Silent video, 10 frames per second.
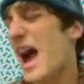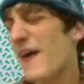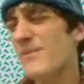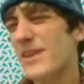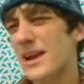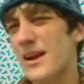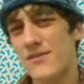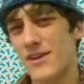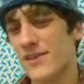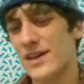I'm thinking
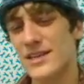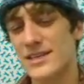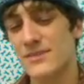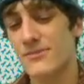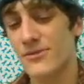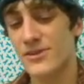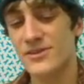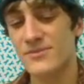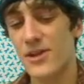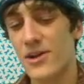of giving it to someone with
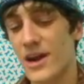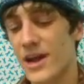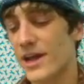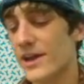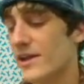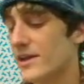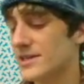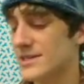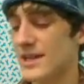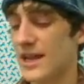a smaller head,
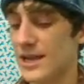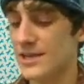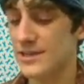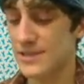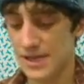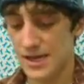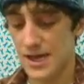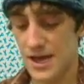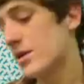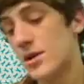just in case.
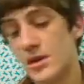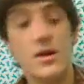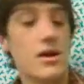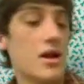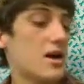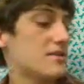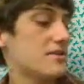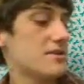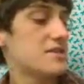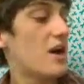
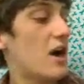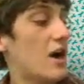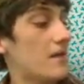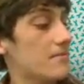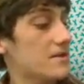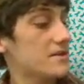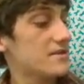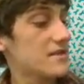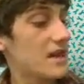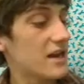Also, the top
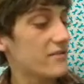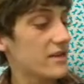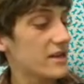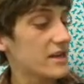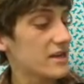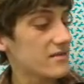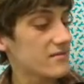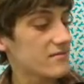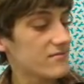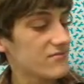is kind of like
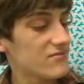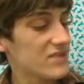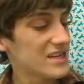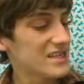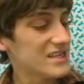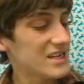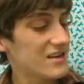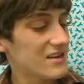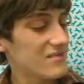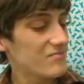ridged, I
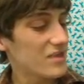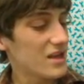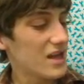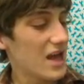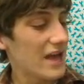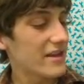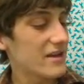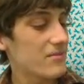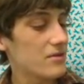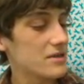don't know. I
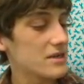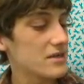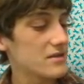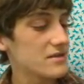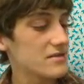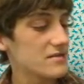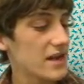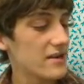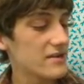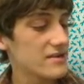think I pulled it a little too
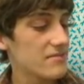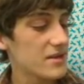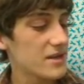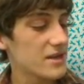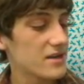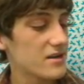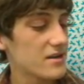tight or something.